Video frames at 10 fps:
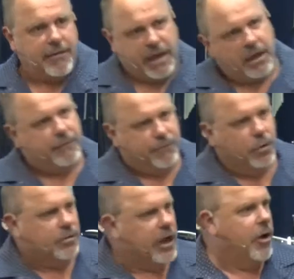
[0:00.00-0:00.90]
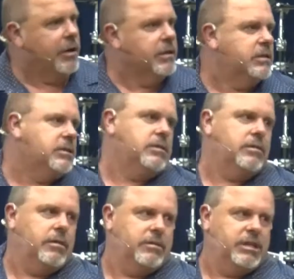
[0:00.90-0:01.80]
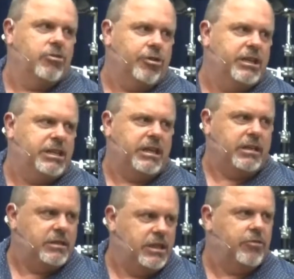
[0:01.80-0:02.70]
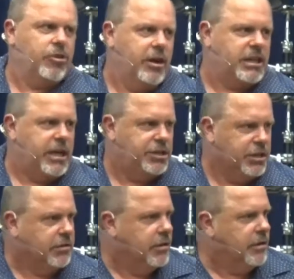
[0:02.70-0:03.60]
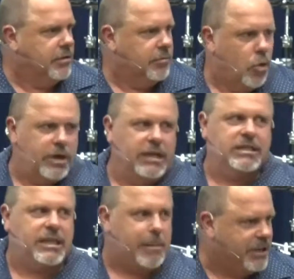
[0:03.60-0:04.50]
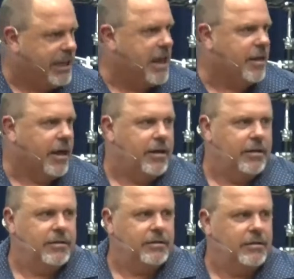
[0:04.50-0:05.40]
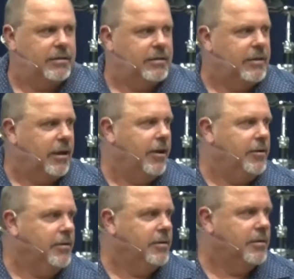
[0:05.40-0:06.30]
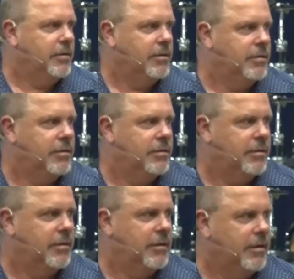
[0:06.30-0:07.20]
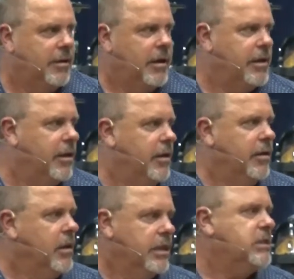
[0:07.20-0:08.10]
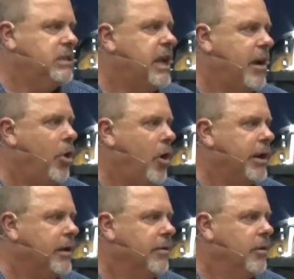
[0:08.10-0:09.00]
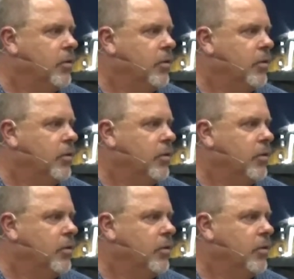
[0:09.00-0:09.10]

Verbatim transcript: to have the other foot going in synchronicity, synchronization, walk in step together. Hello? You, this is our body.